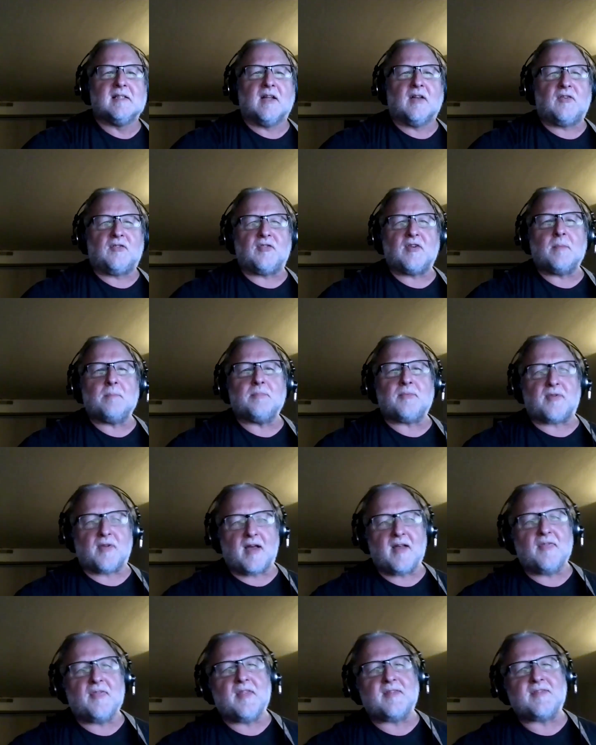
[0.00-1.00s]
jumped
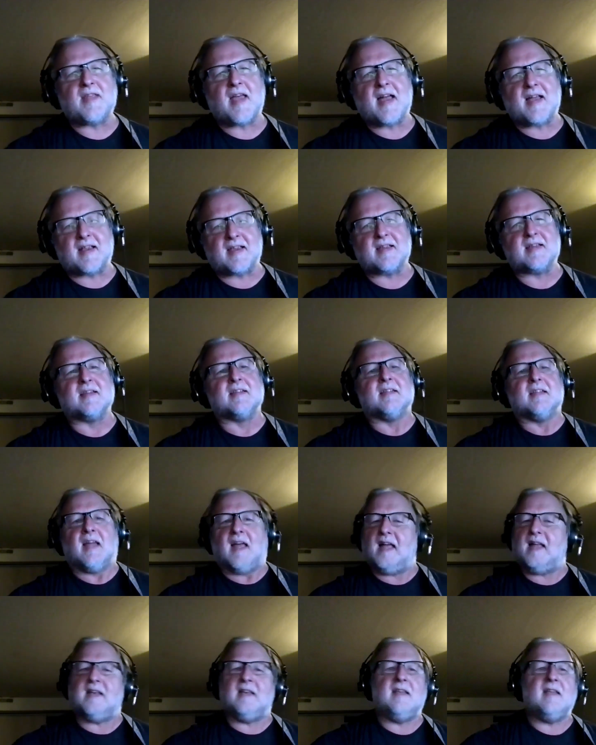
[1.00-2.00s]
on the deck
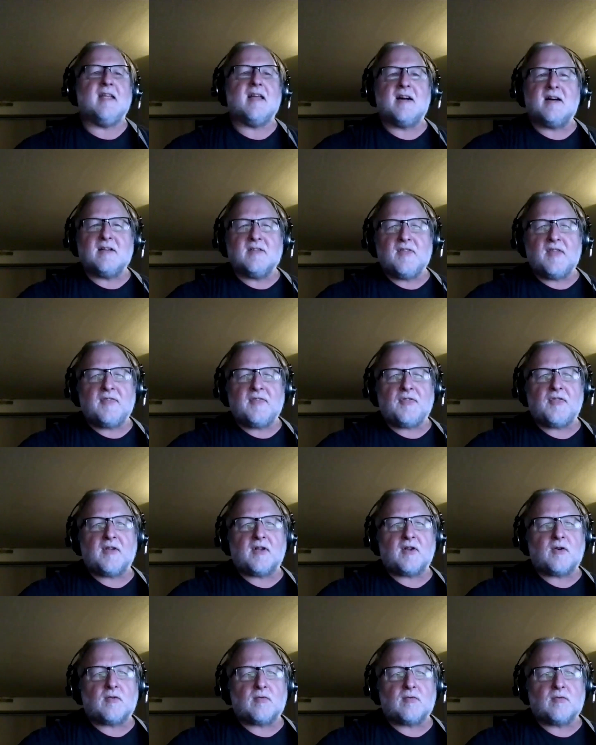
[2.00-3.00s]
and yelled at the
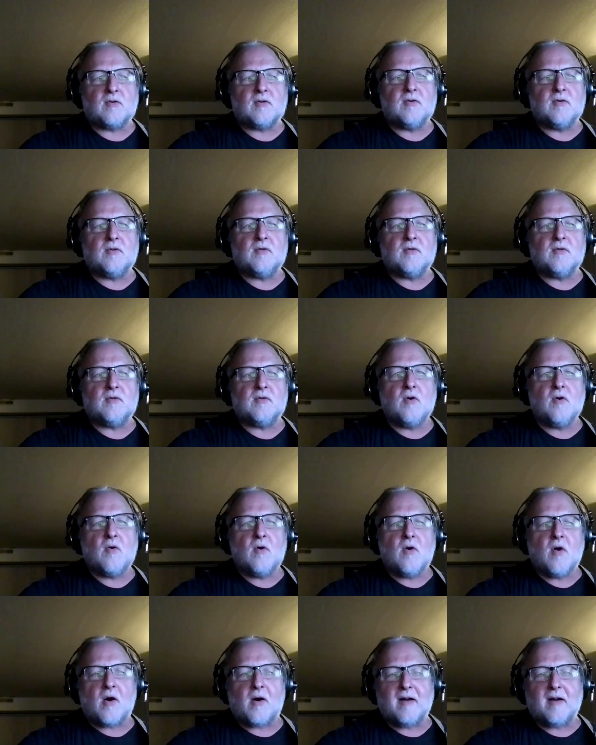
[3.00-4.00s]

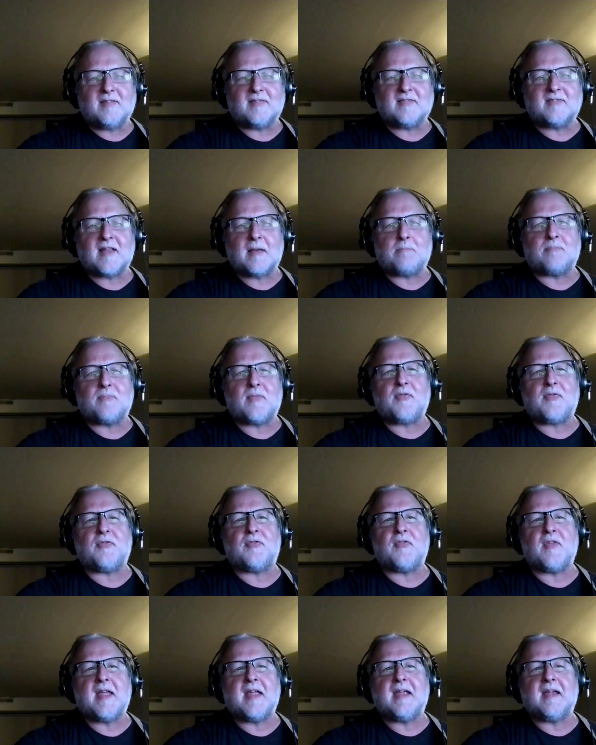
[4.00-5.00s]
crew, hoist up the
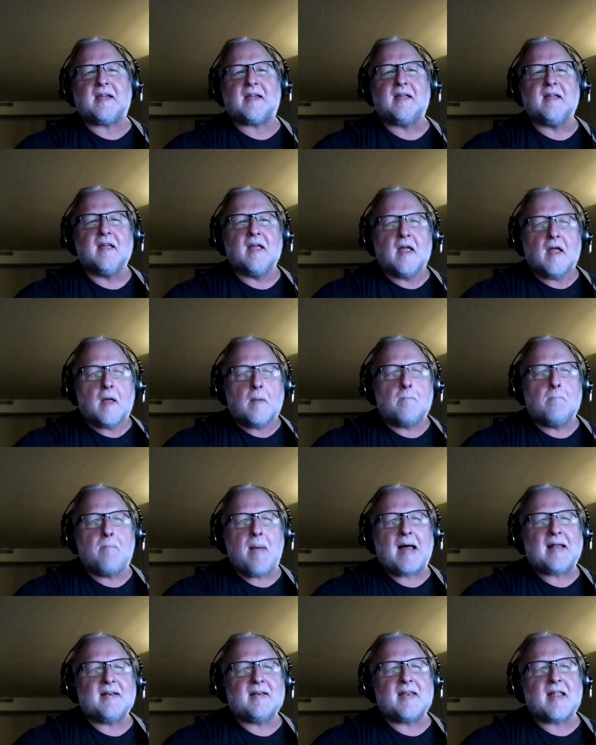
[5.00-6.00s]
thing,
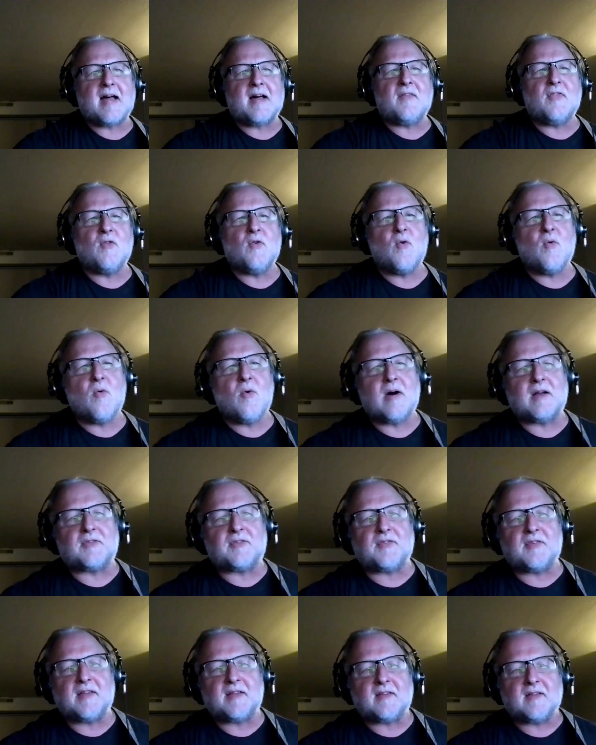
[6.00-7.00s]
batten down the
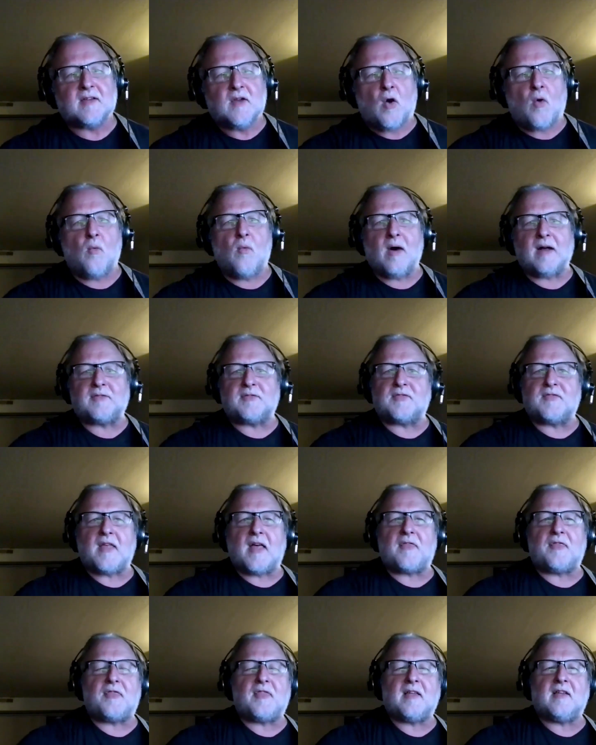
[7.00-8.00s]
what's it? What's
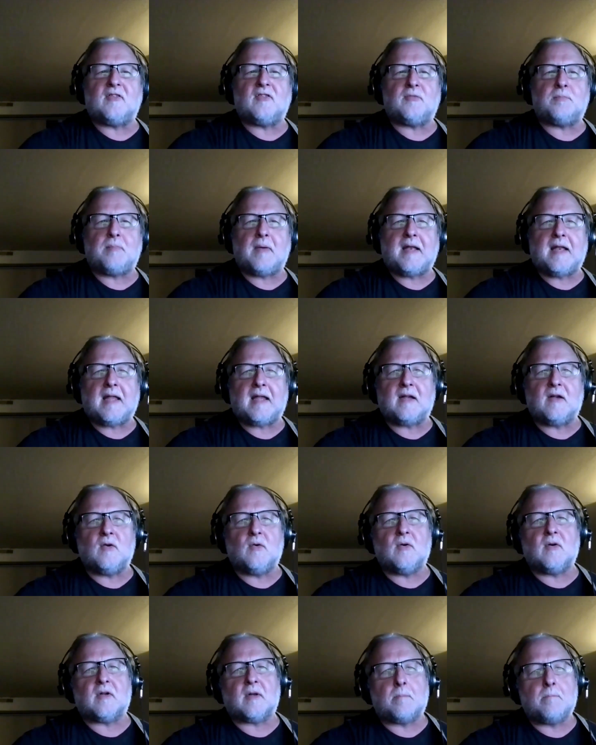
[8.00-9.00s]
that thing
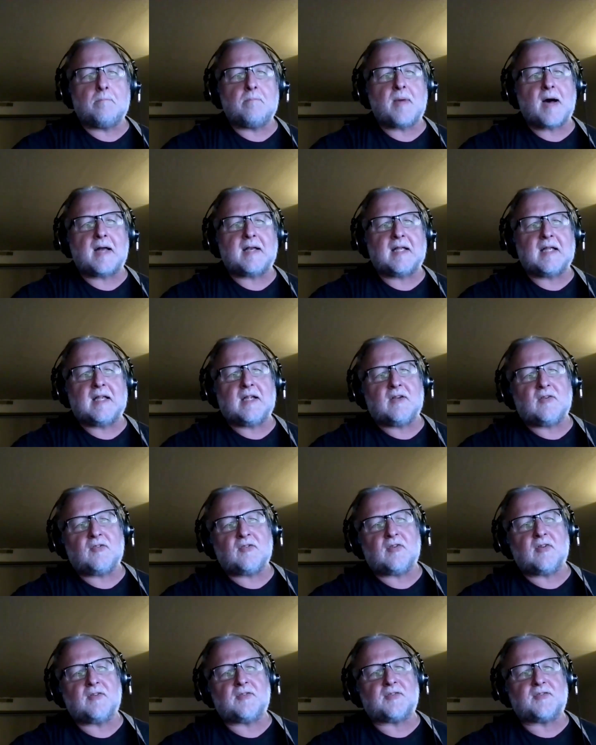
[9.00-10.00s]
spinning? Somebody
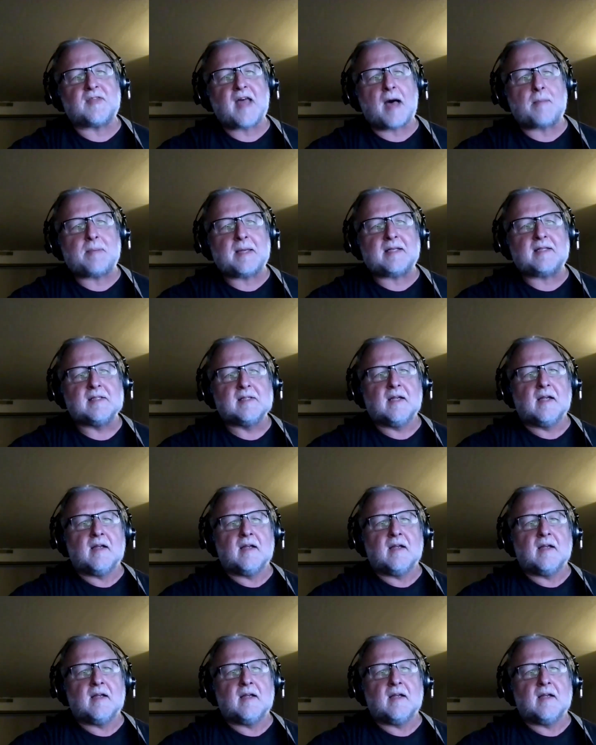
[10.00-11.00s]
should stop it.
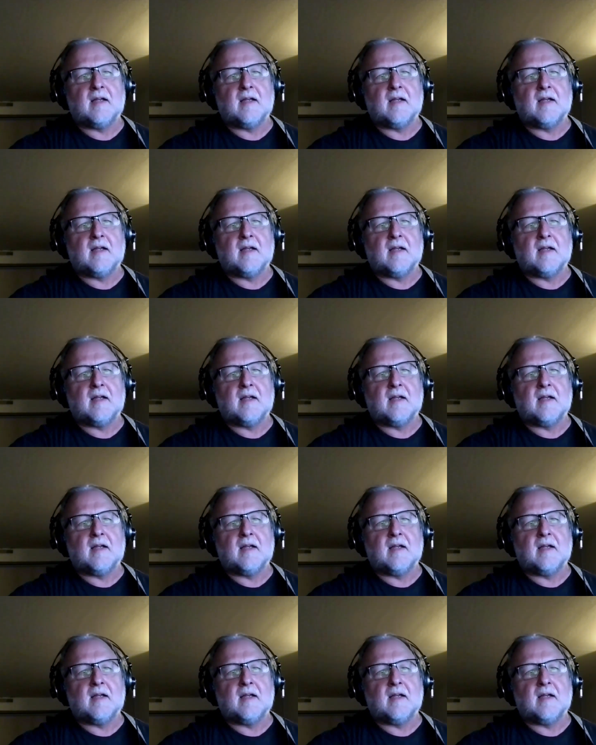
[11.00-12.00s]
Bernhard's
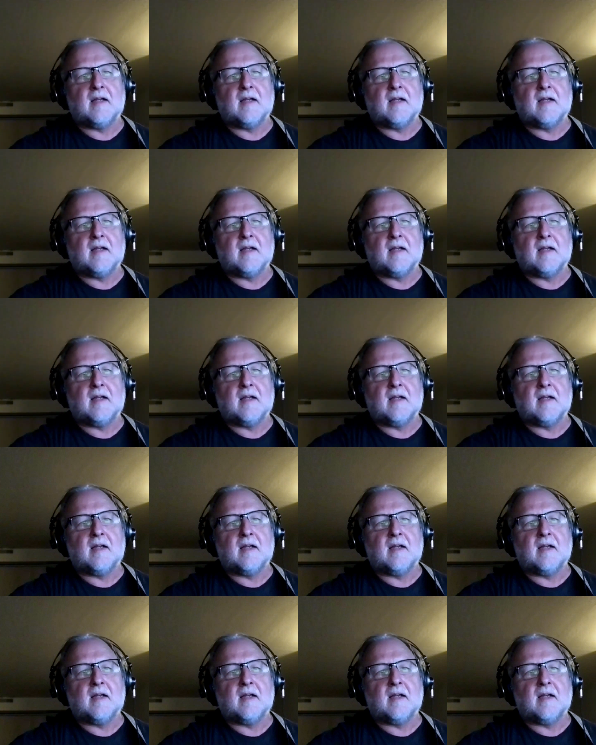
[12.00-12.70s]
born.